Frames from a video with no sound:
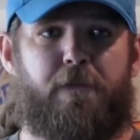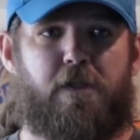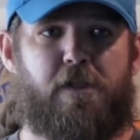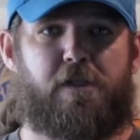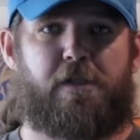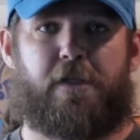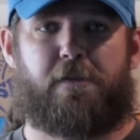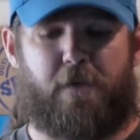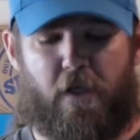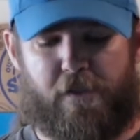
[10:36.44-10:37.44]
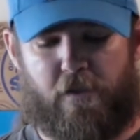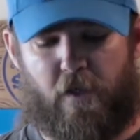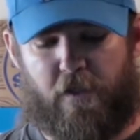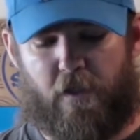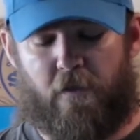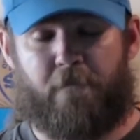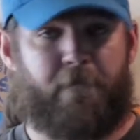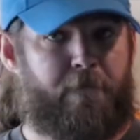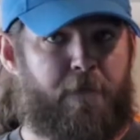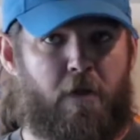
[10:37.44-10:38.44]
Just take some concentration.
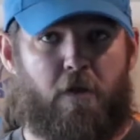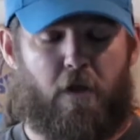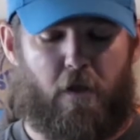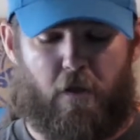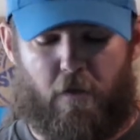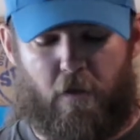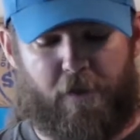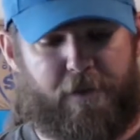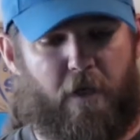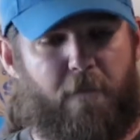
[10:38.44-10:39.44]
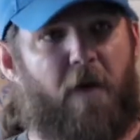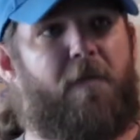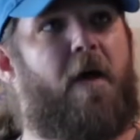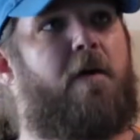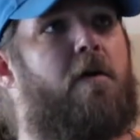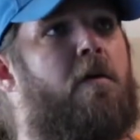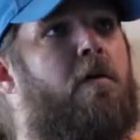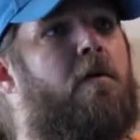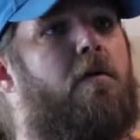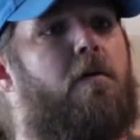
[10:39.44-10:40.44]
I'll talk about that
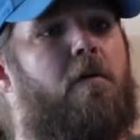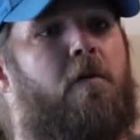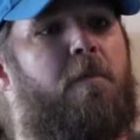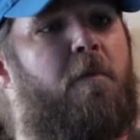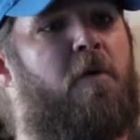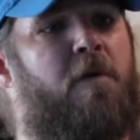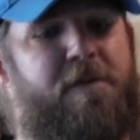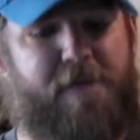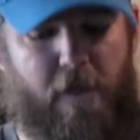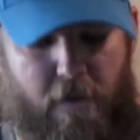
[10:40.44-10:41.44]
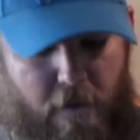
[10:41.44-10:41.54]
here a little bit more in a sec,